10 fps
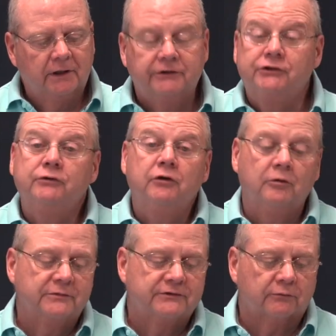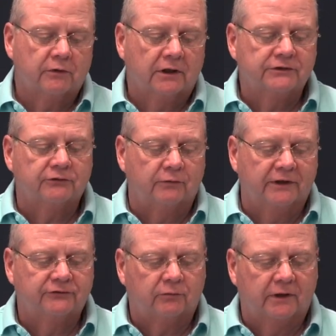Did you know Mr. Rogers'
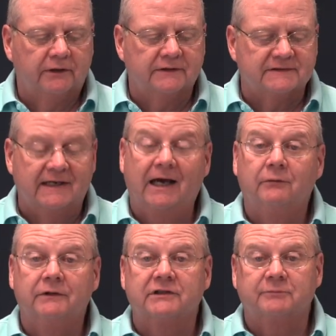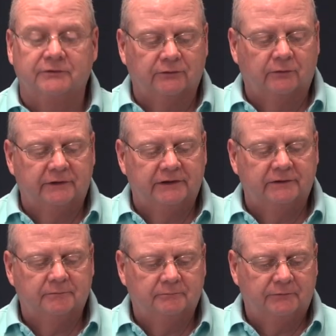red sweater is now in the
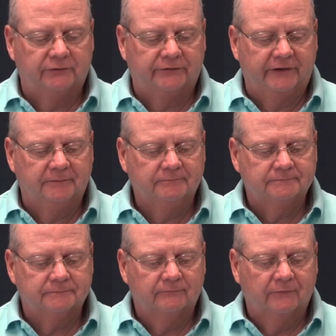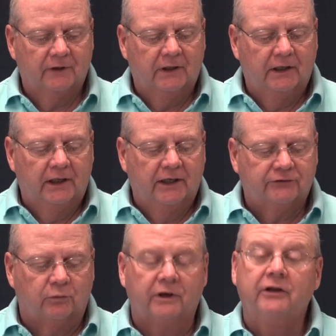Smithsonian Museum?
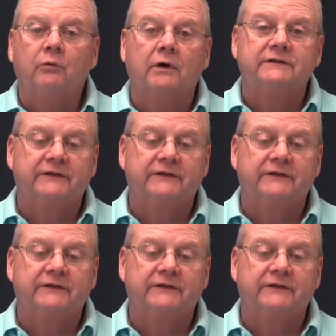It's one of the ones